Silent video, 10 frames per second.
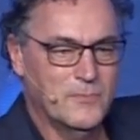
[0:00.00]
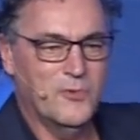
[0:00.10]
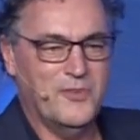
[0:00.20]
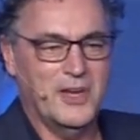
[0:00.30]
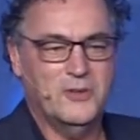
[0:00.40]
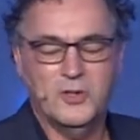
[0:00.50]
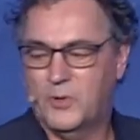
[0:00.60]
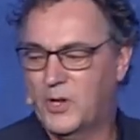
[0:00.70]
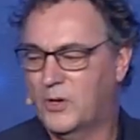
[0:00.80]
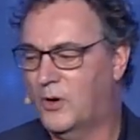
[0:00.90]
Moving into
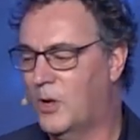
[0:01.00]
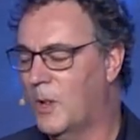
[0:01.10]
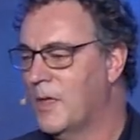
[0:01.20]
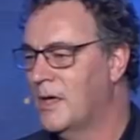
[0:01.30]
what I call